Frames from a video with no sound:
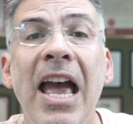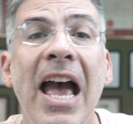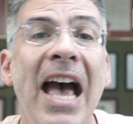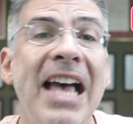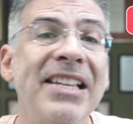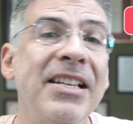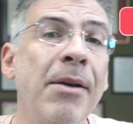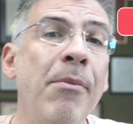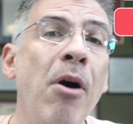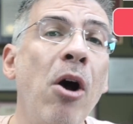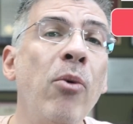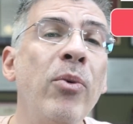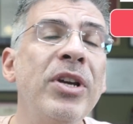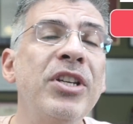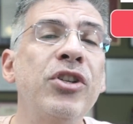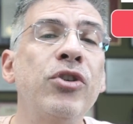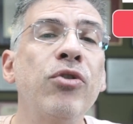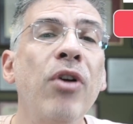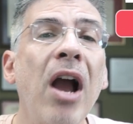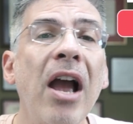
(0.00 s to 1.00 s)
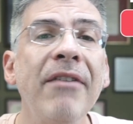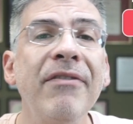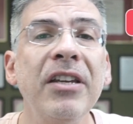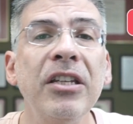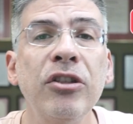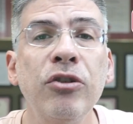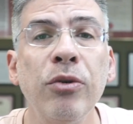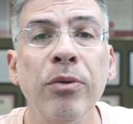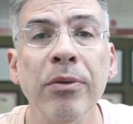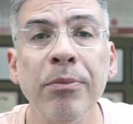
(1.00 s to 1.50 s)
As I'm always
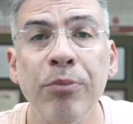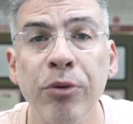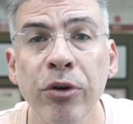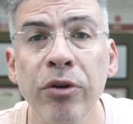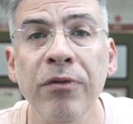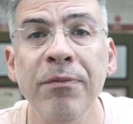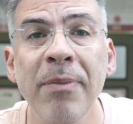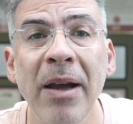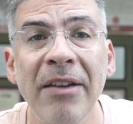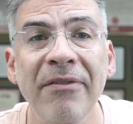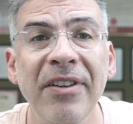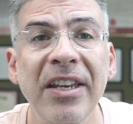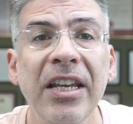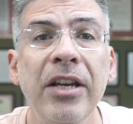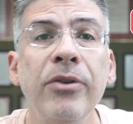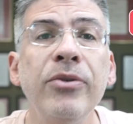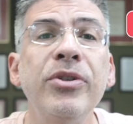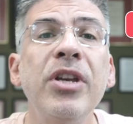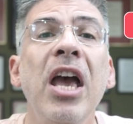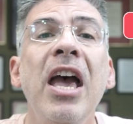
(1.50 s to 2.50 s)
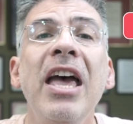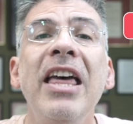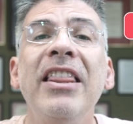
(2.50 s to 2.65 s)
striving to improve my videos,